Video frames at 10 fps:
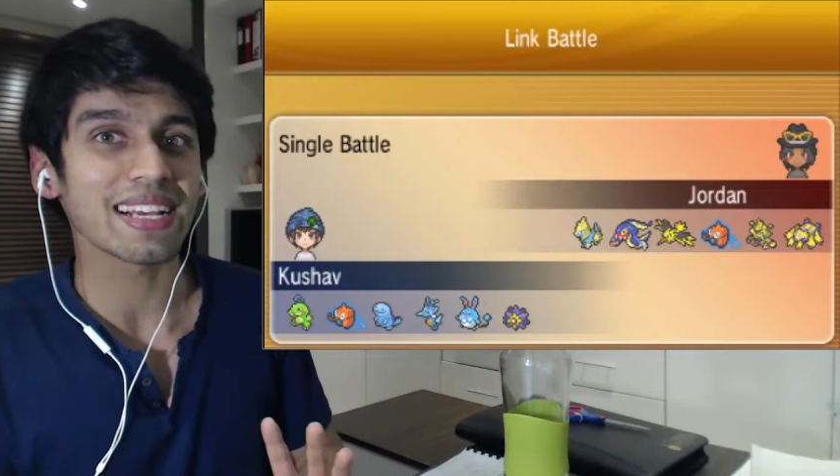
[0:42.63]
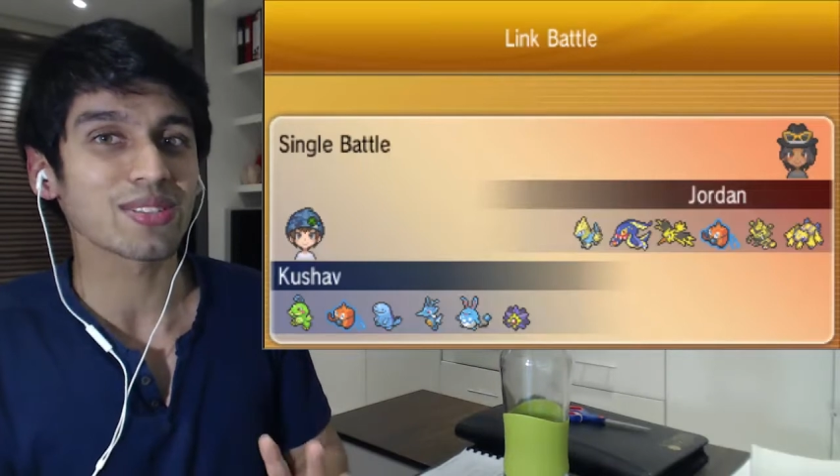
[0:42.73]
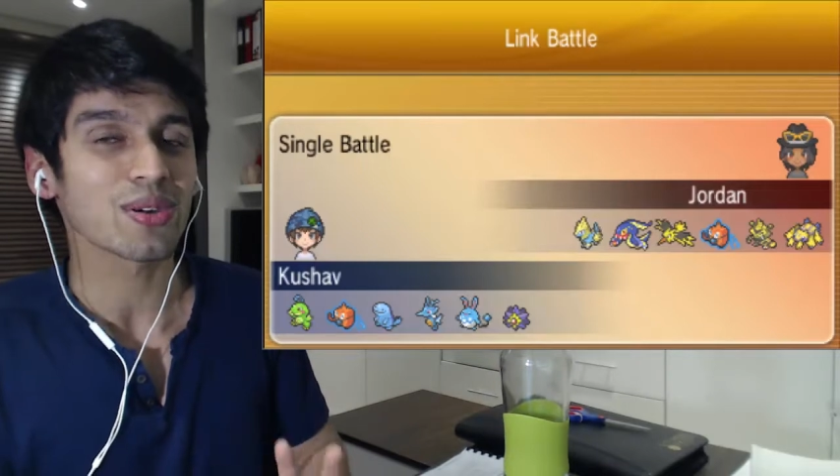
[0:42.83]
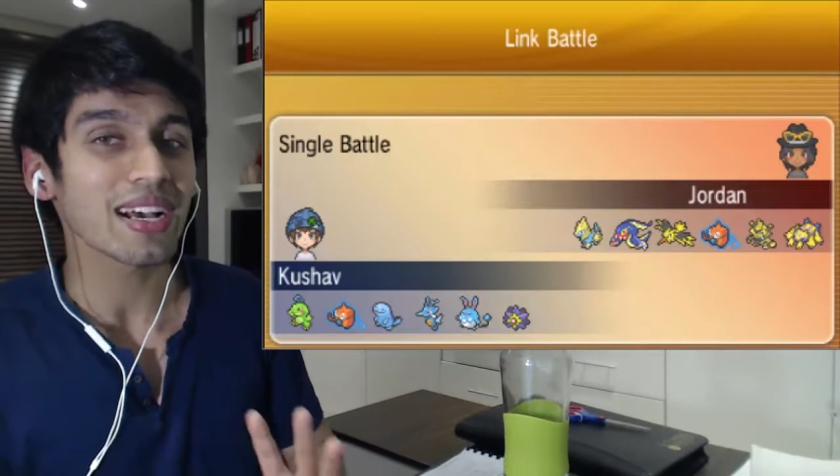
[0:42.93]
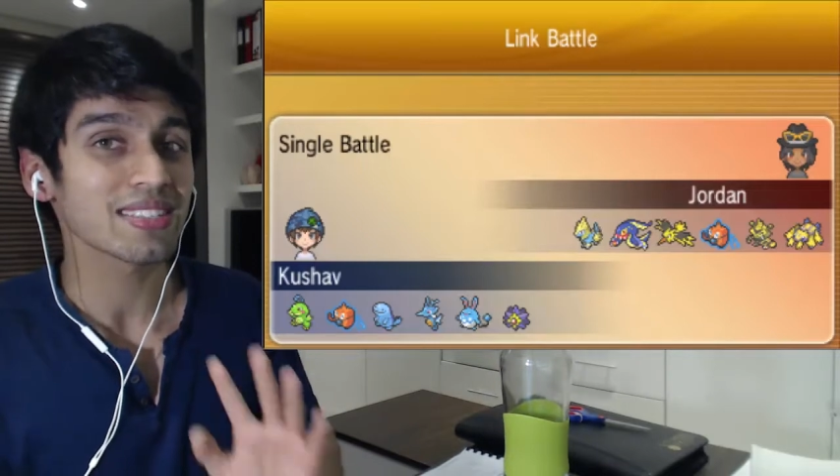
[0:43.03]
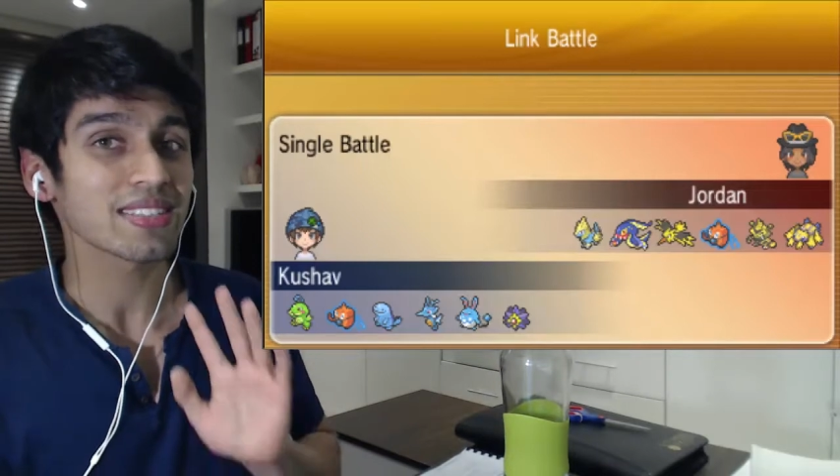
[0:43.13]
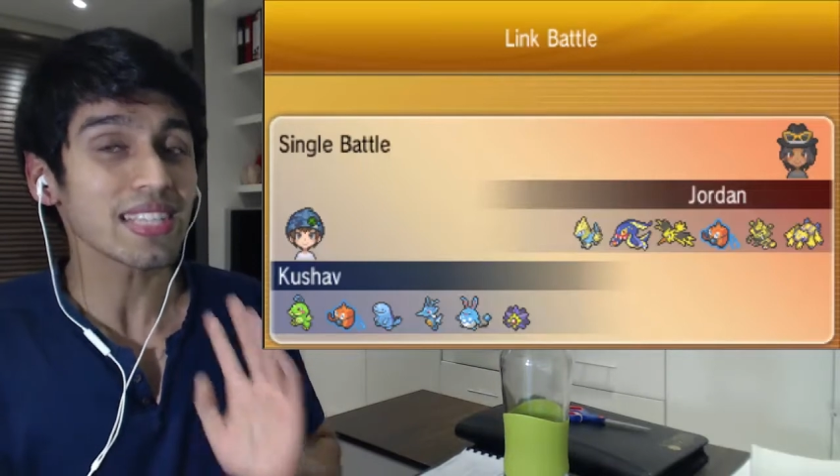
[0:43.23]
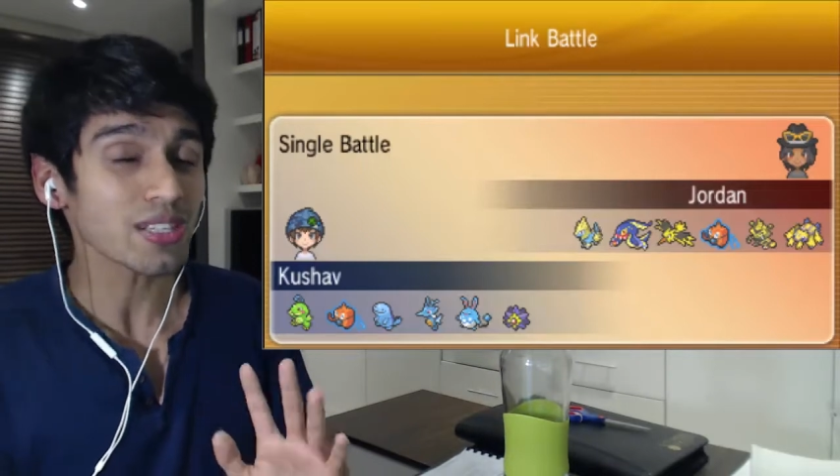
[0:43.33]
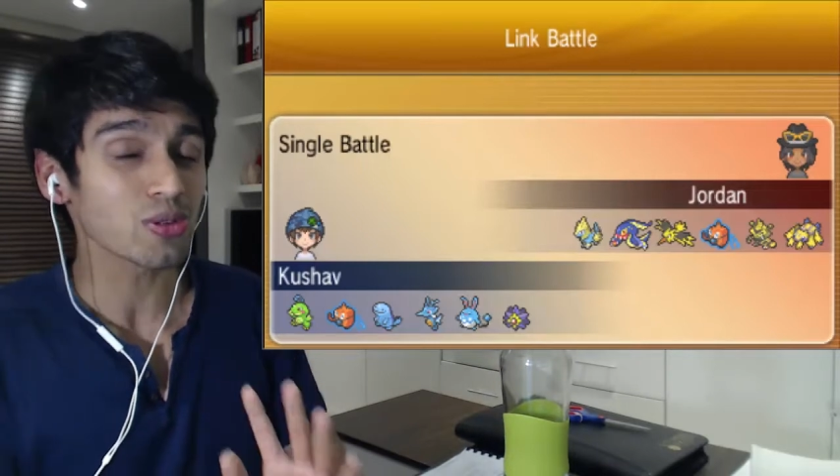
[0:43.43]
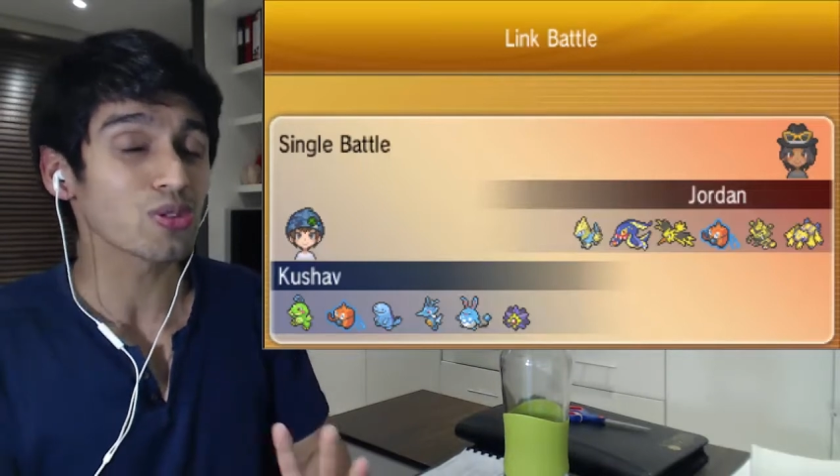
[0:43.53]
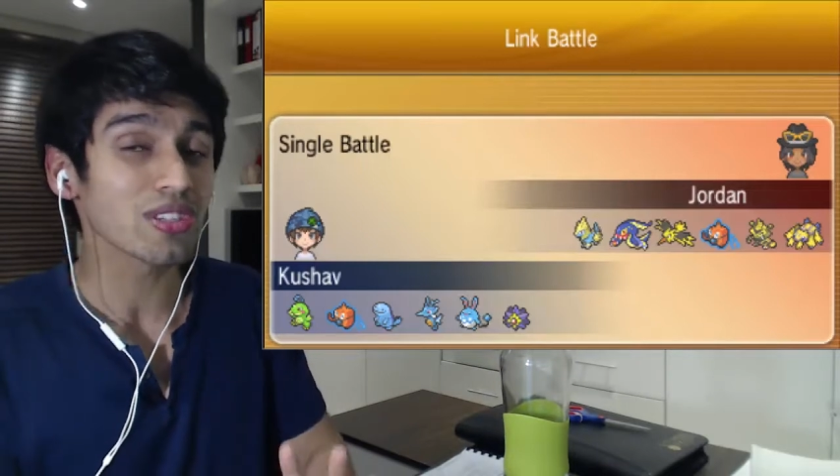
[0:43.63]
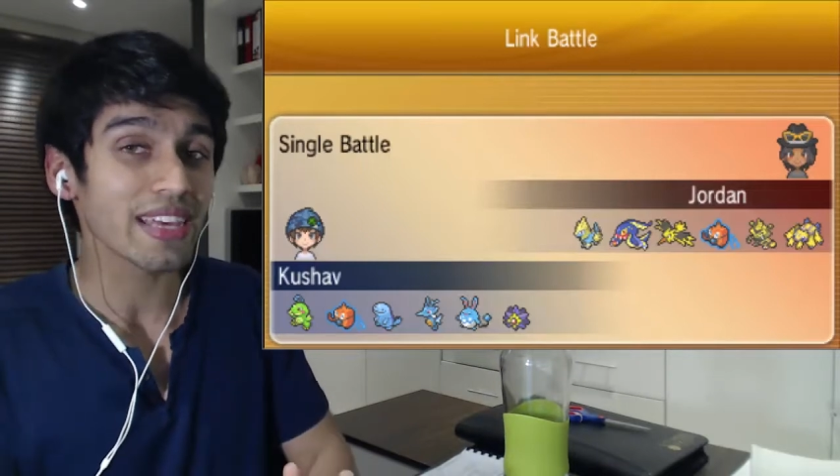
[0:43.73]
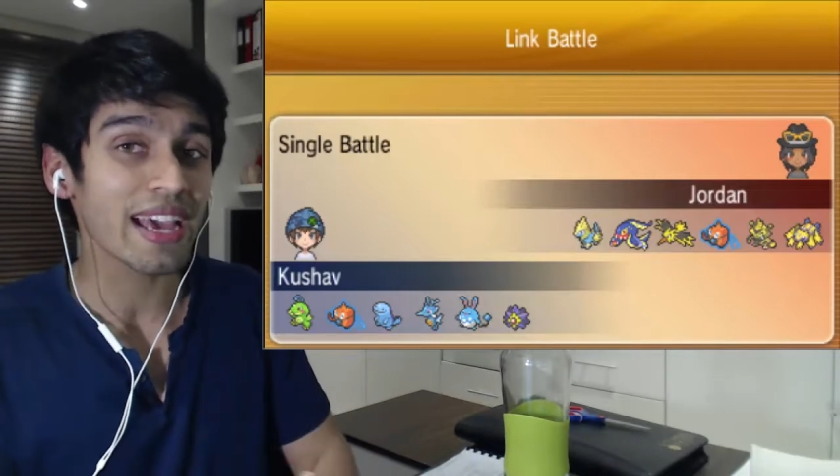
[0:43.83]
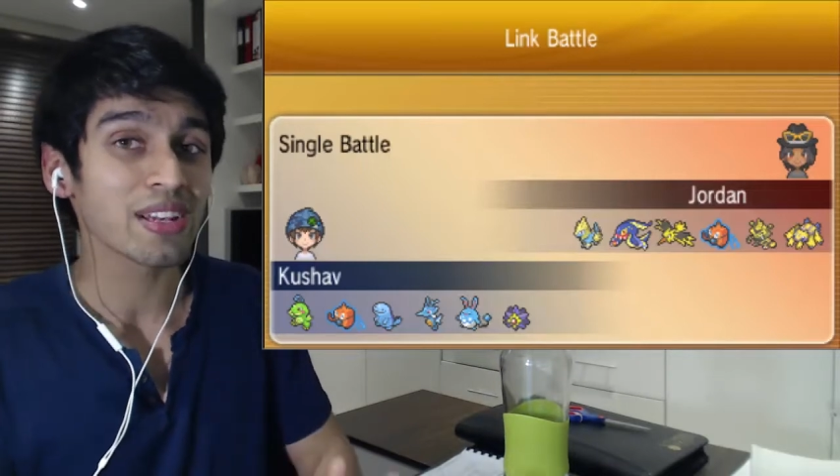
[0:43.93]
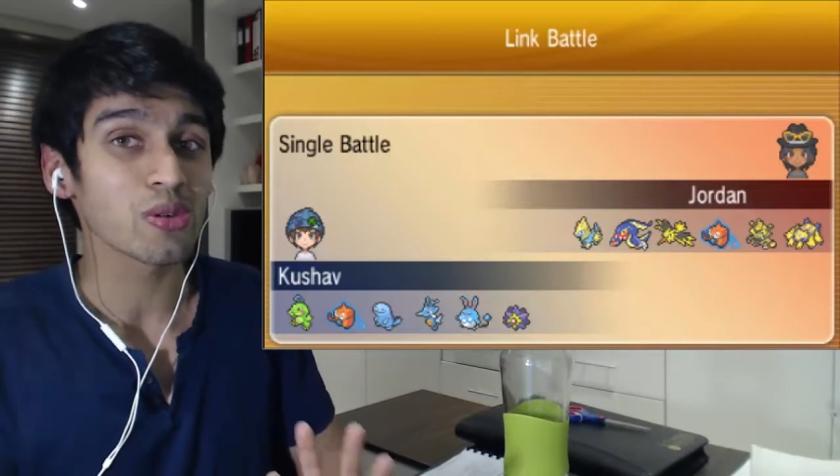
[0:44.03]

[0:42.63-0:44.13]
so guys, stick through to the end.